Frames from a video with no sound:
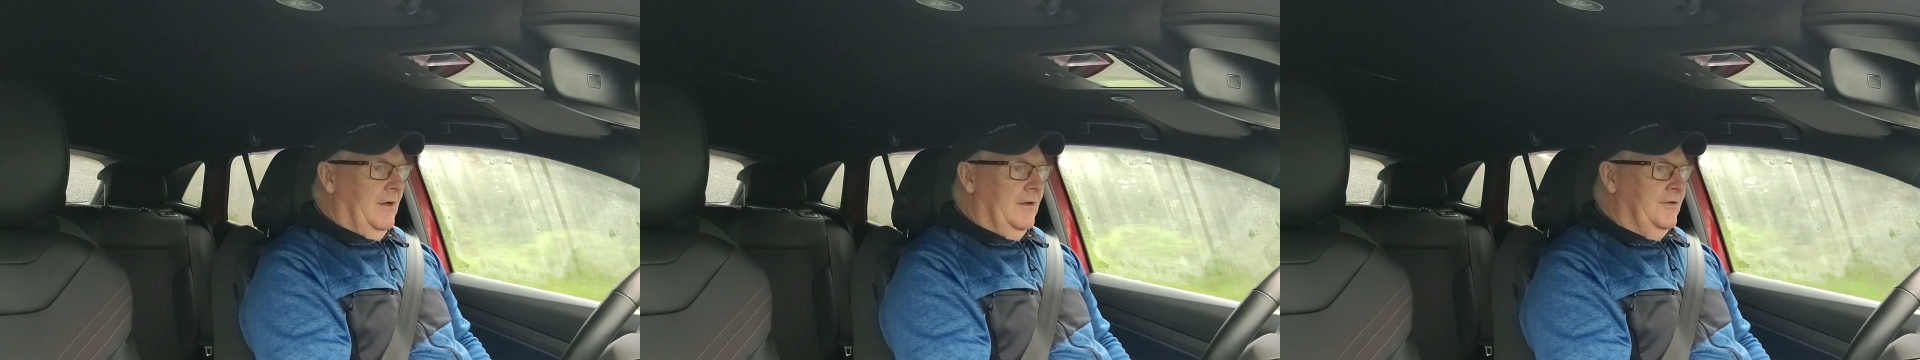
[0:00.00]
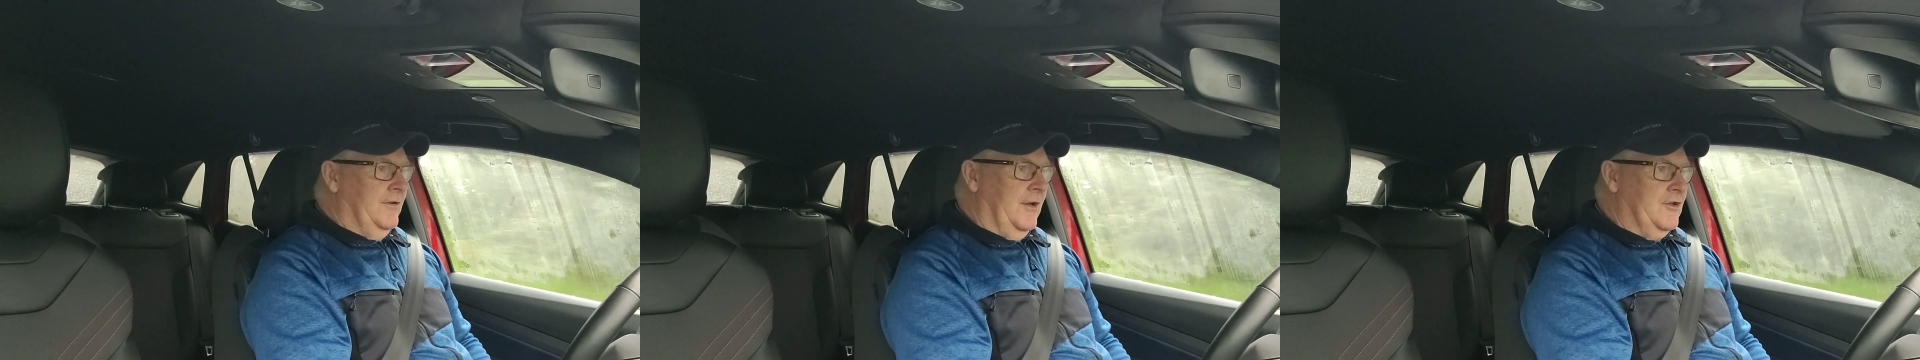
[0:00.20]

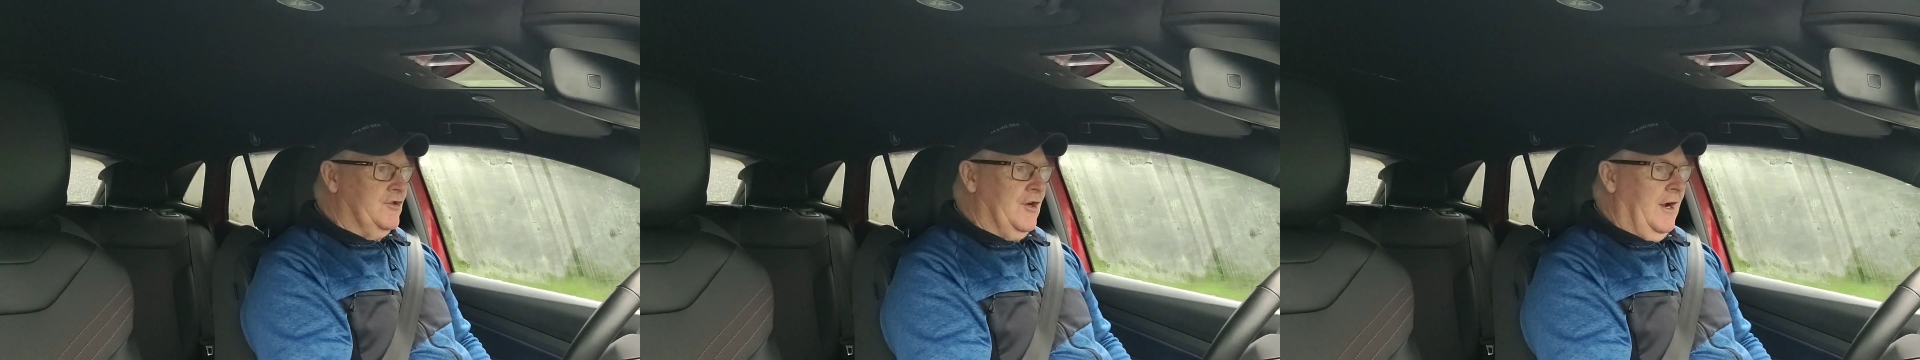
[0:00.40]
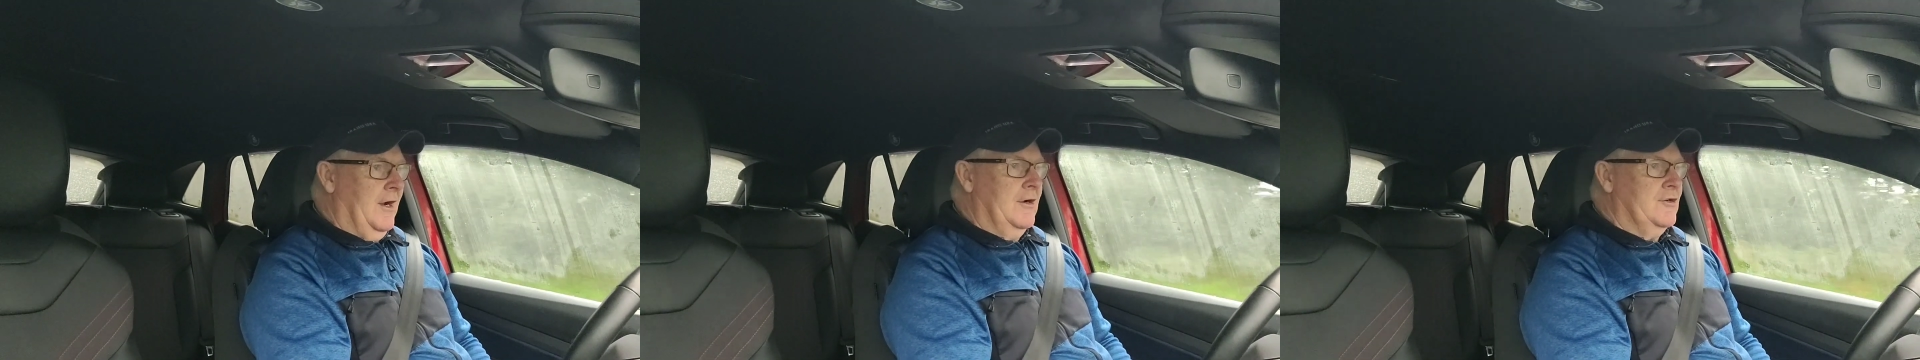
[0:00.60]
they
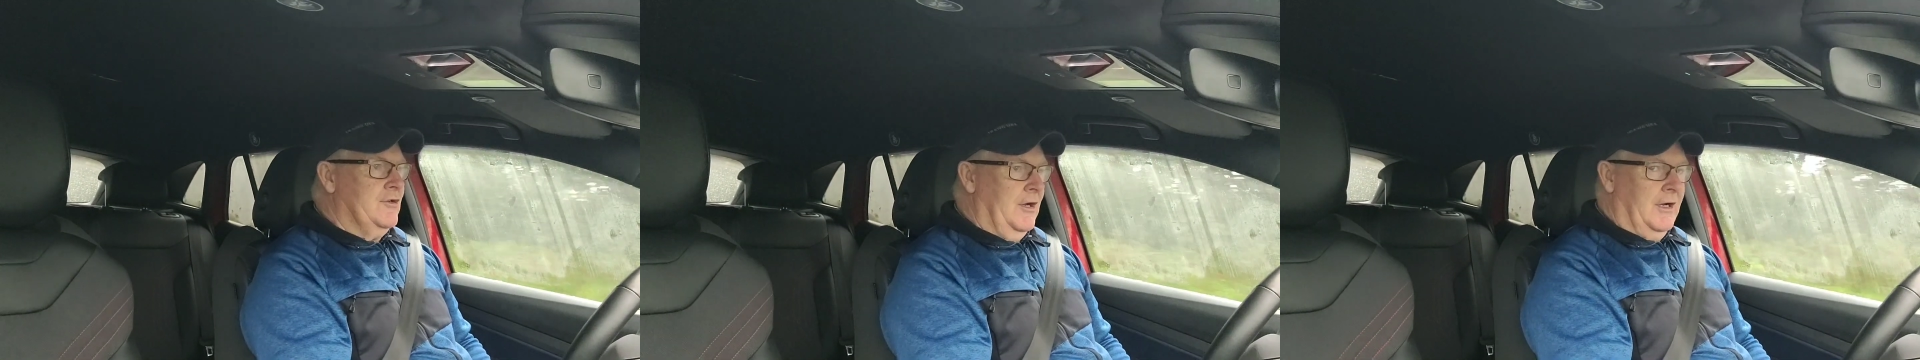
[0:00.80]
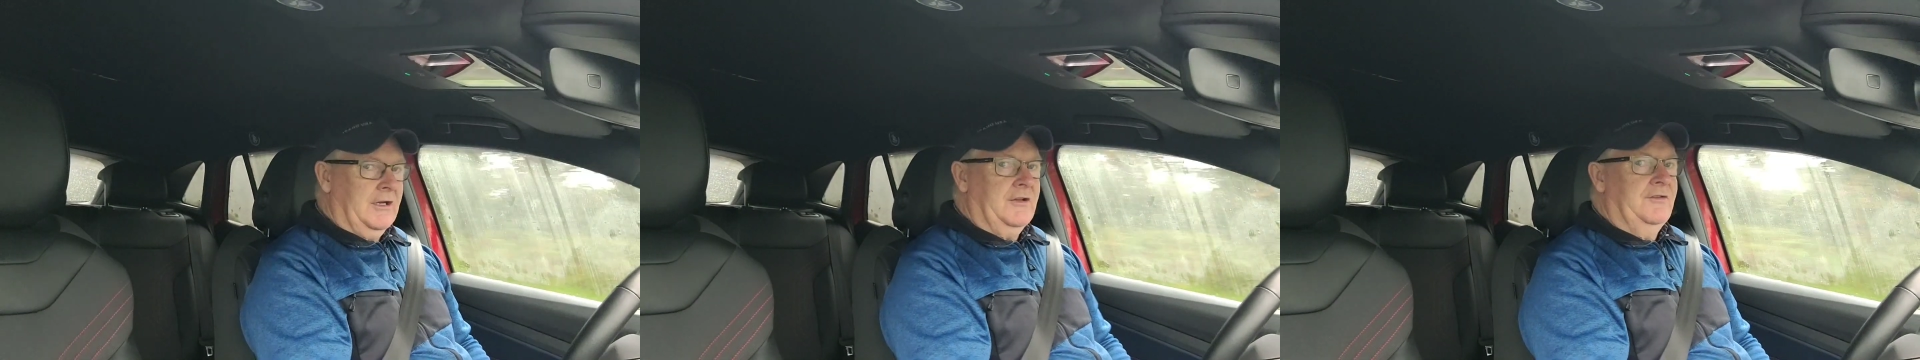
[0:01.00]
charge
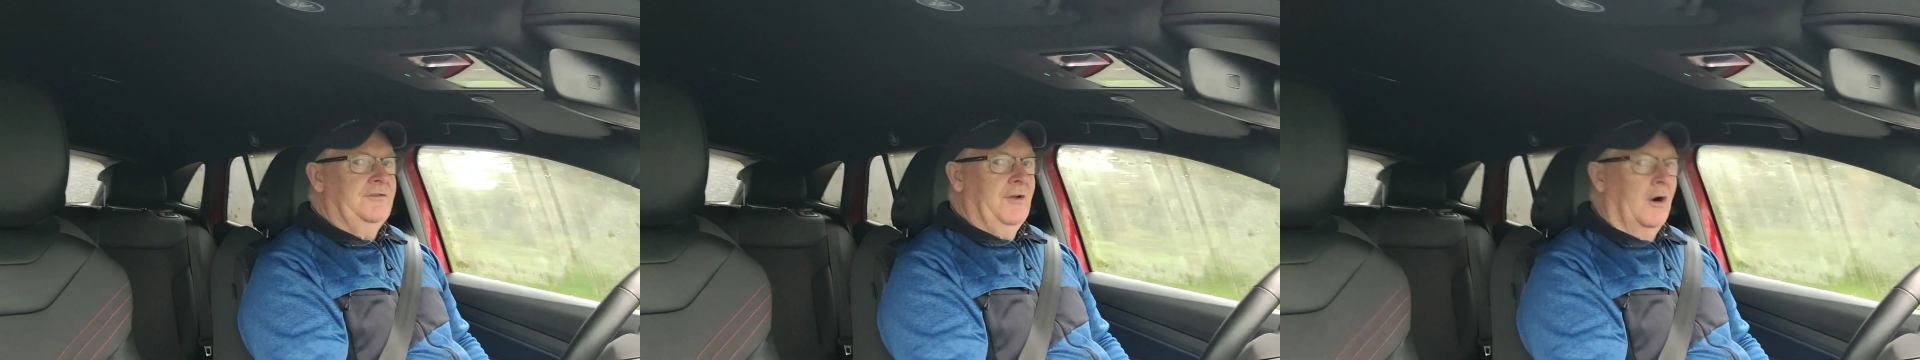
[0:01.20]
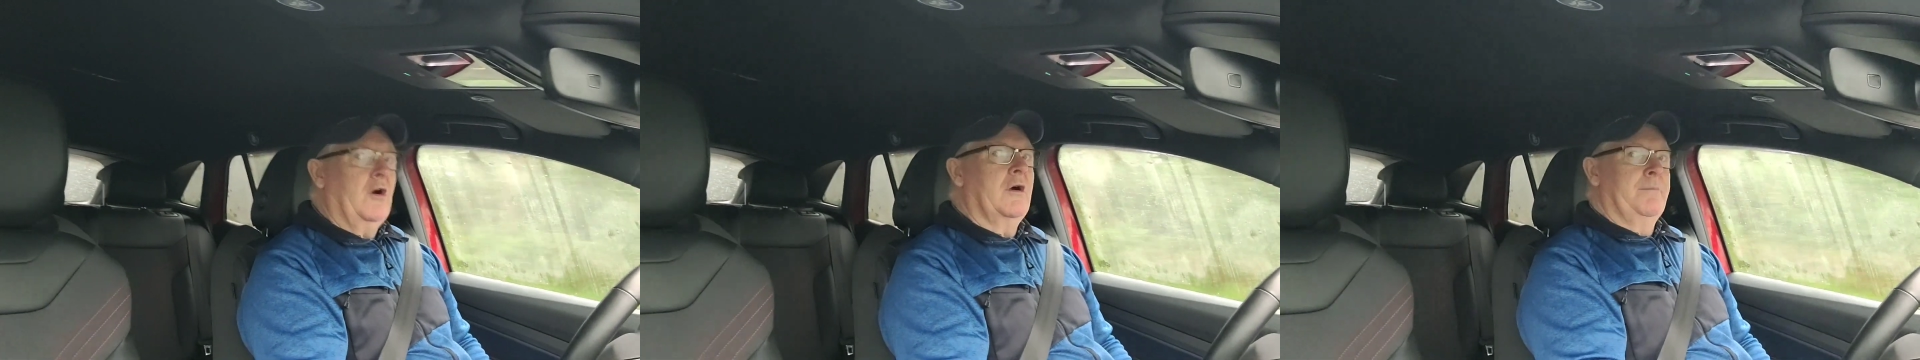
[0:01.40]

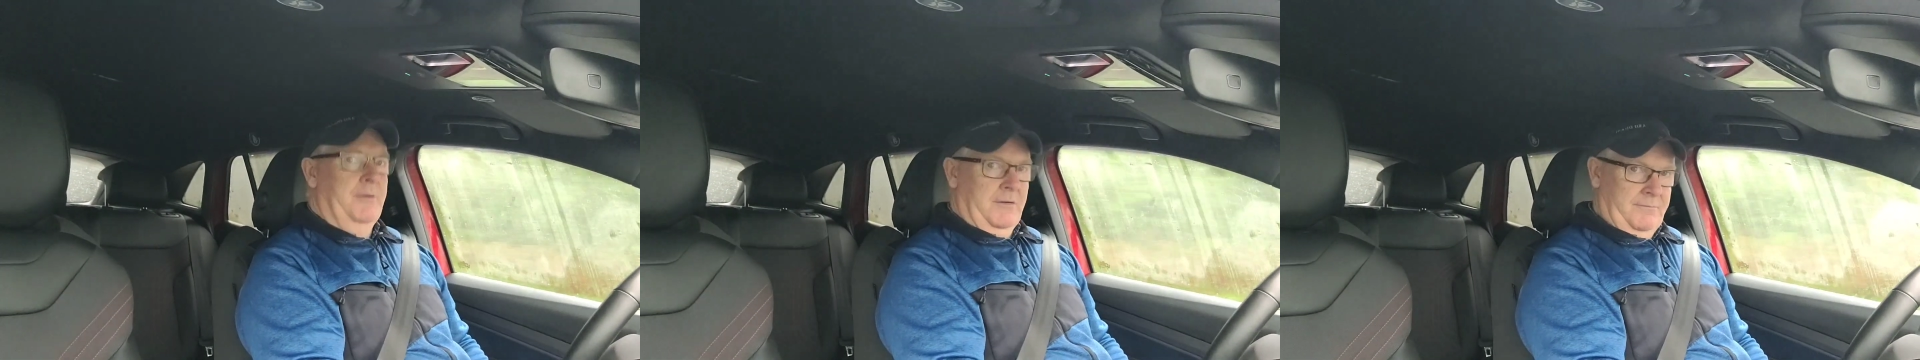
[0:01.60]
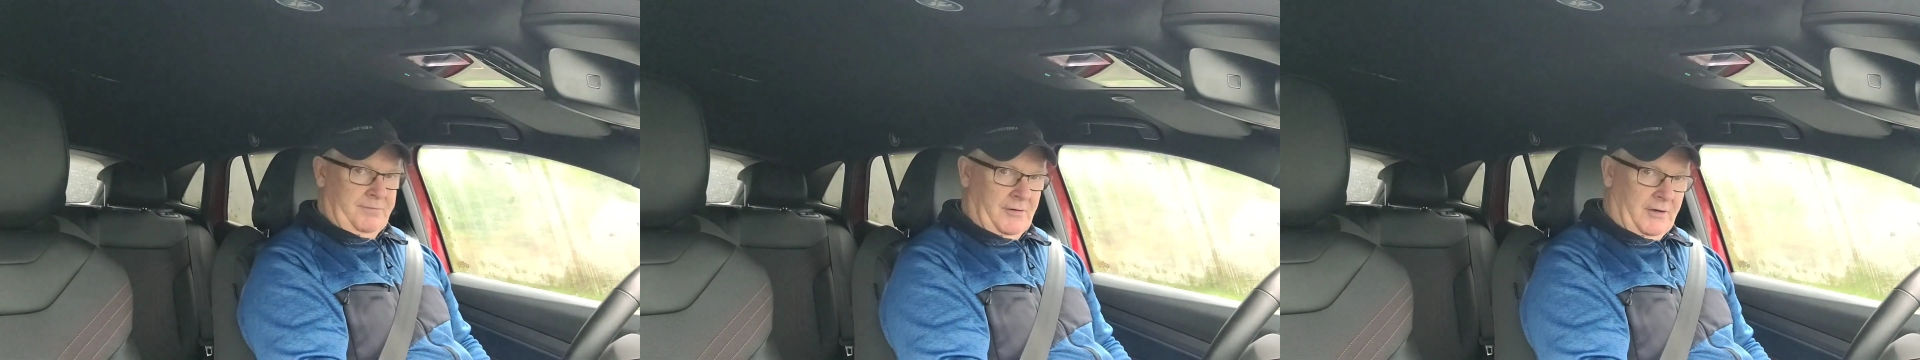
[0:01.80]

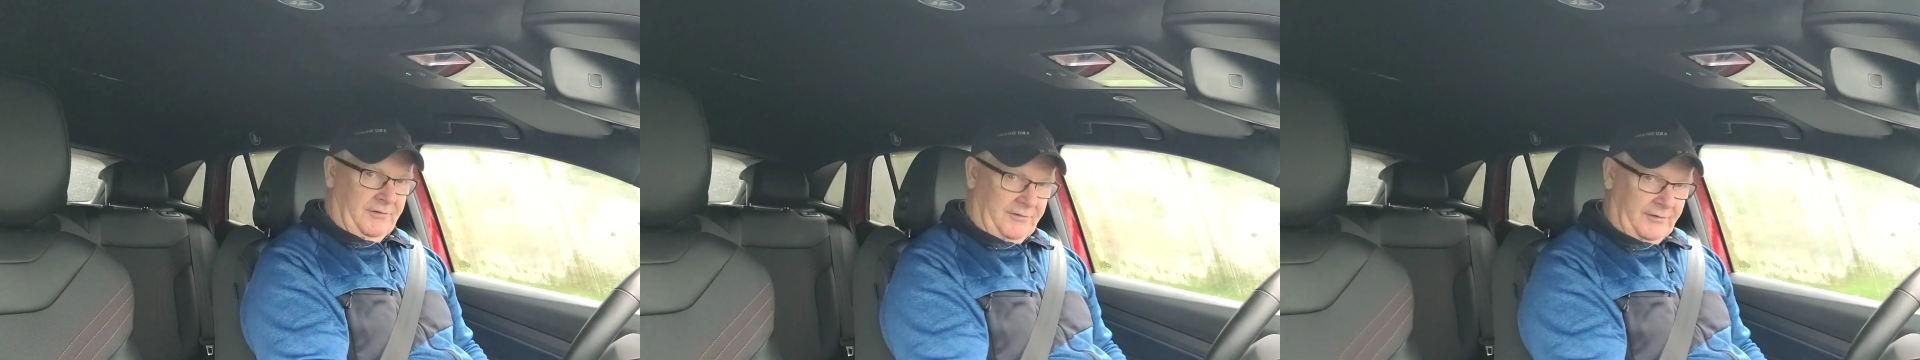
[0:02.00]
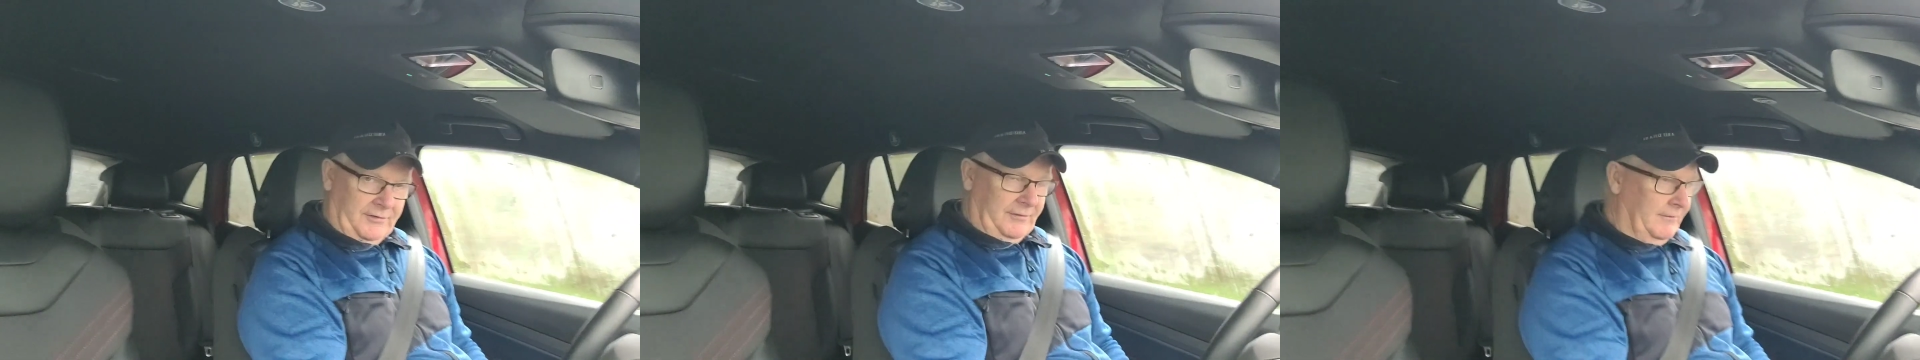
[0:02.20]
exorbitant
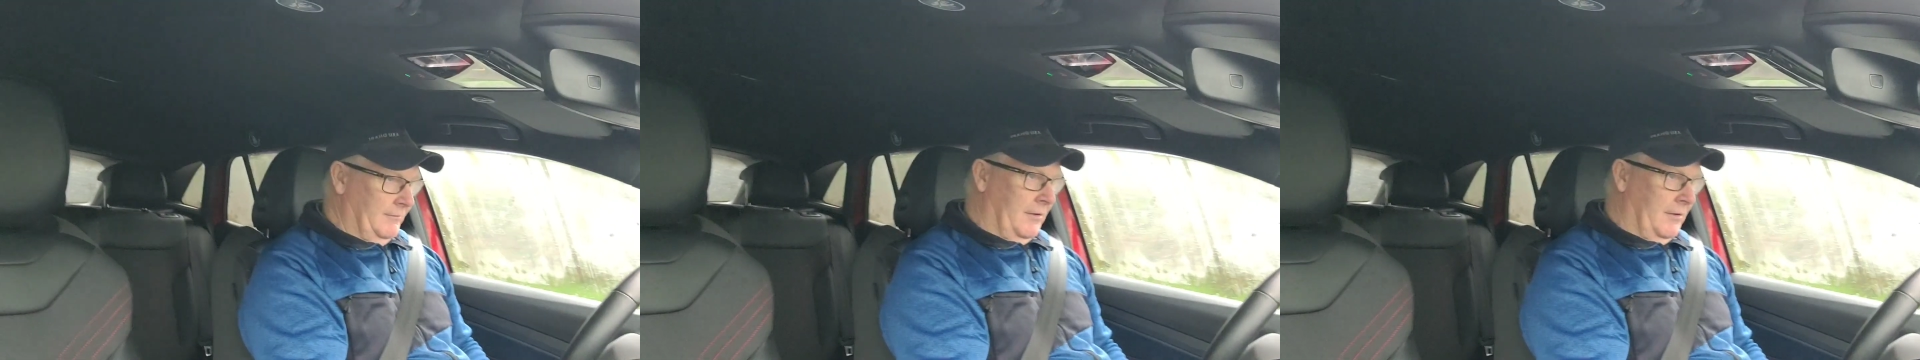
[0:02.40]
prices.